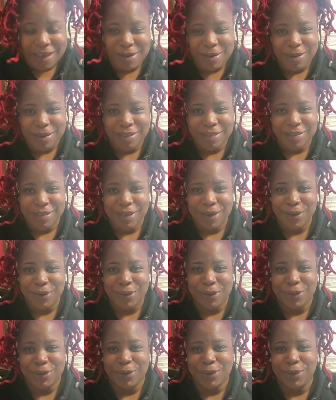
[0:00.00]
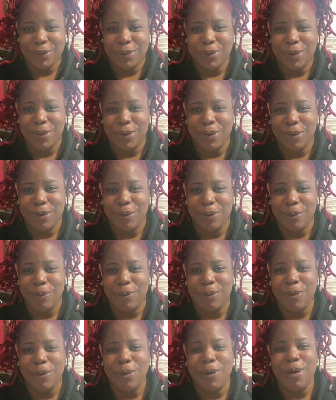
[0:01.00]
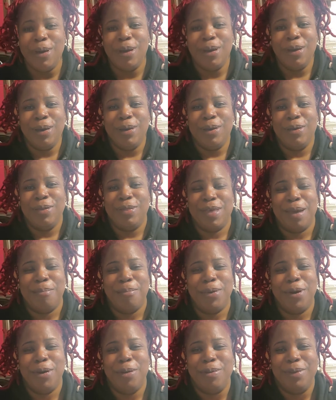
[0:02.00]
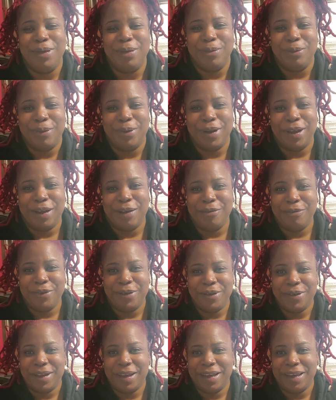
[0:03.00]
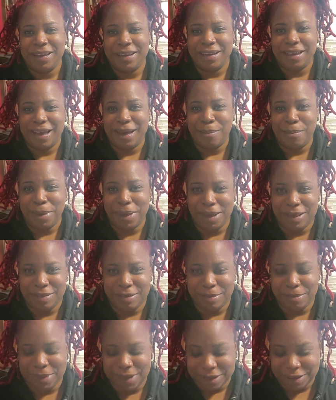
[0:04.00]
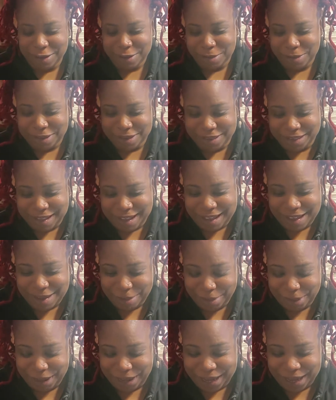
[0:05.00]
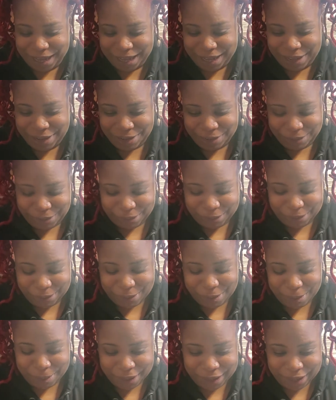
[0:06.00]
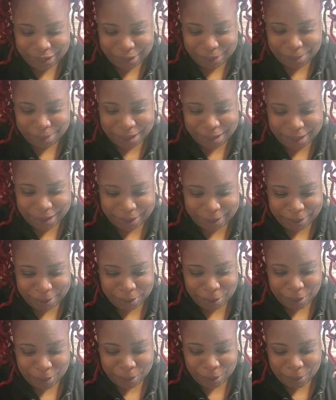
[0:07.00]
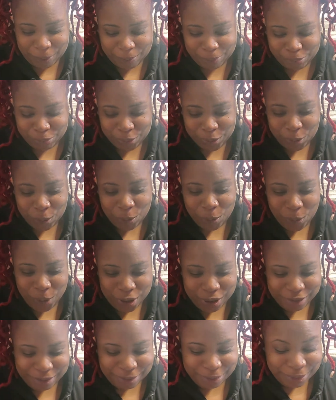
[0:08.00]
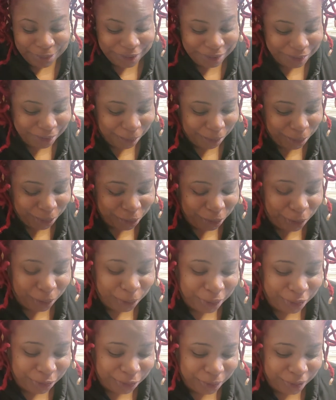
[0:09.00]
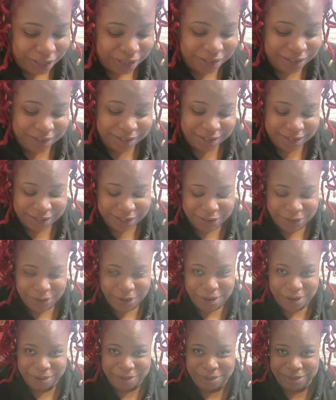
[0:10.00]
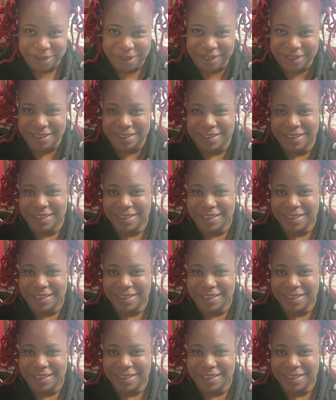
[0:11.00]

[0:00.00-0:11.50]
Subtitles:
It tell you that moment where I felt like I made the biggest mistake of my life growing my hair back. One, because I was always ready to cut it off.